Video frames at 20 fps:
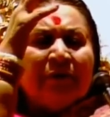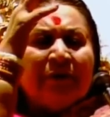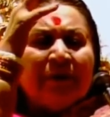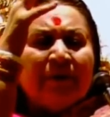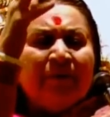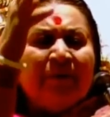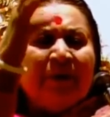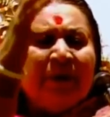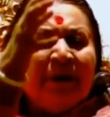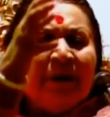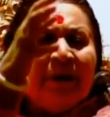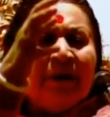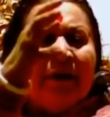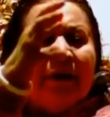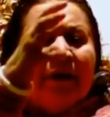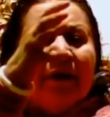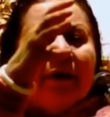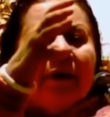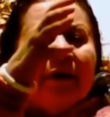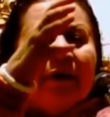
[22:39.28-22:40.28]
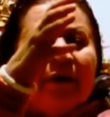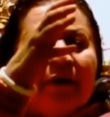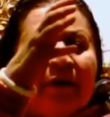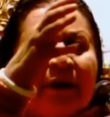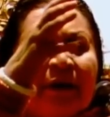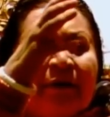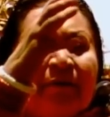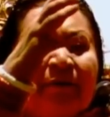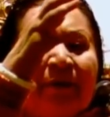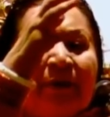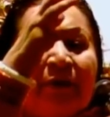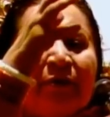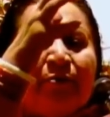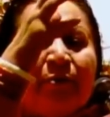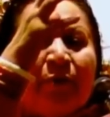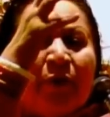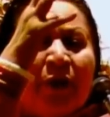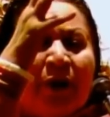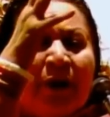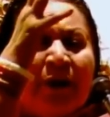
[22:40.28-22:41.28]
something that will
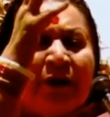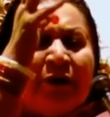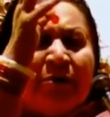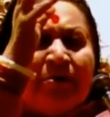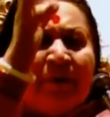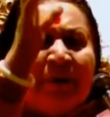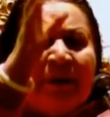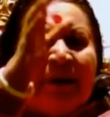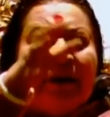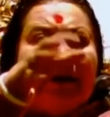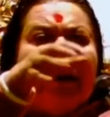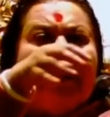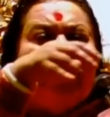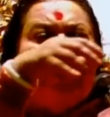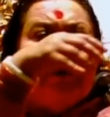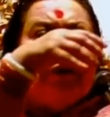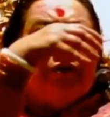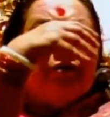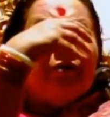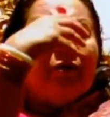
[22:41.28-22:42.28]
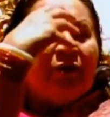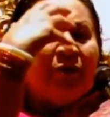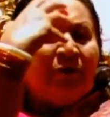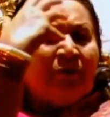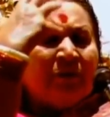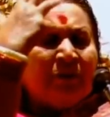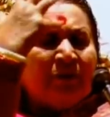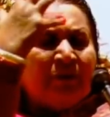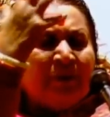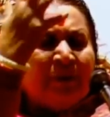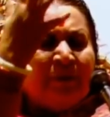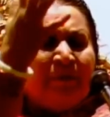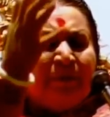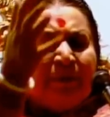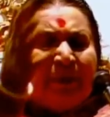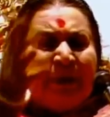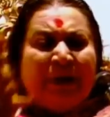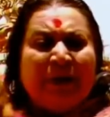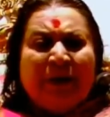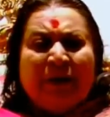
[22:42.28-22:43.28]
spoil this Mother Earth or which will
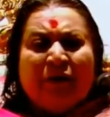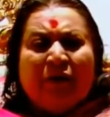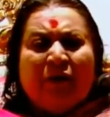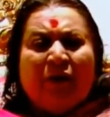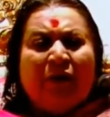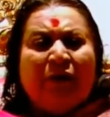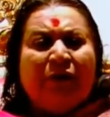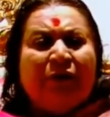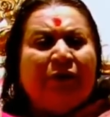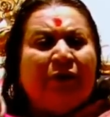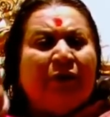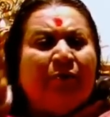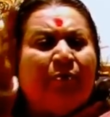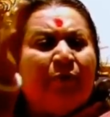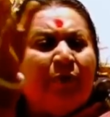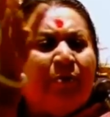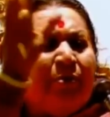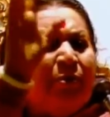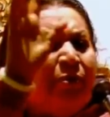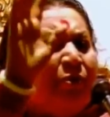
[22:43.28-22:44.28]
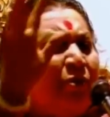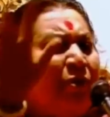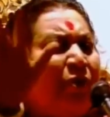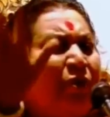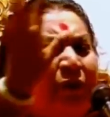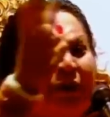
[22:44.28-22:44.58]
bring ecological problem. No,